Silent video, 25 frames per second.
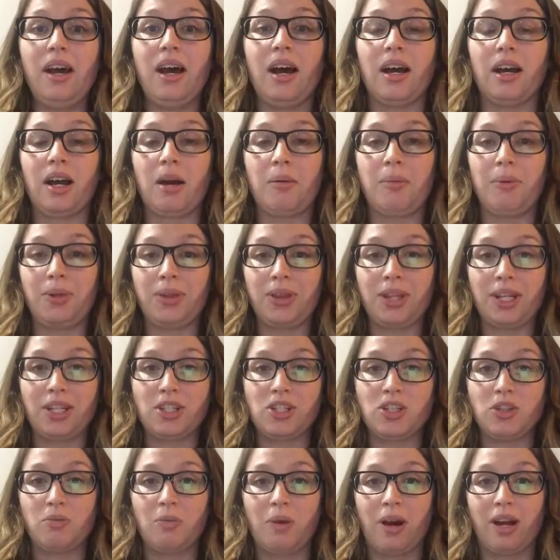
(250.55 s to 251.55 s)
A couple
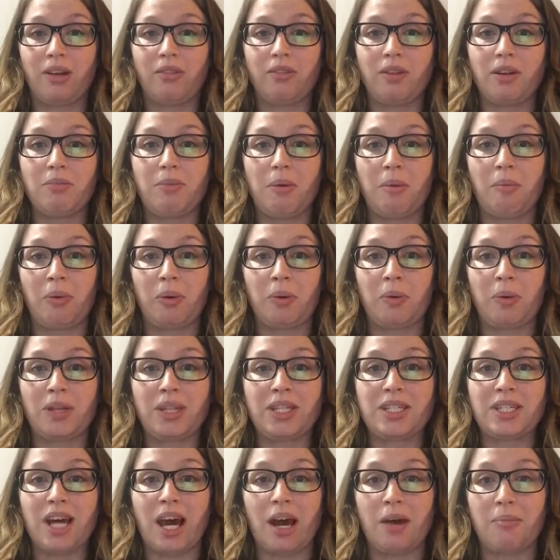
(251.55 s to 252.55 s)
things you want to remember
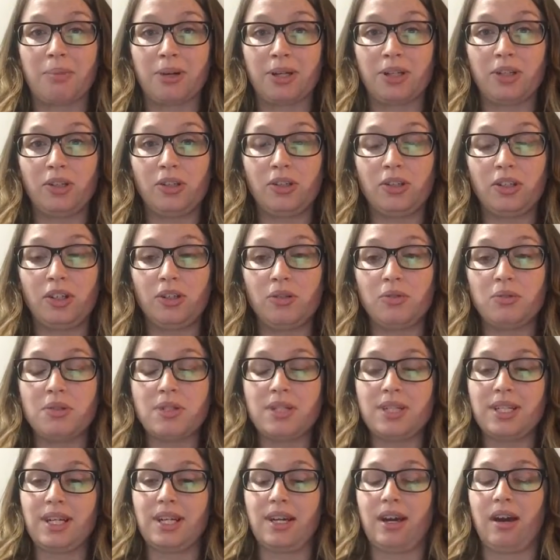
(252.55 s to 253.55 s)
with topical
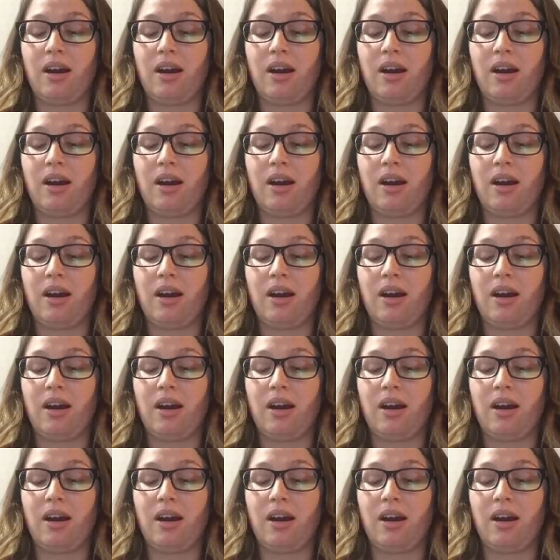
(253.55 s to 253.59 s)
use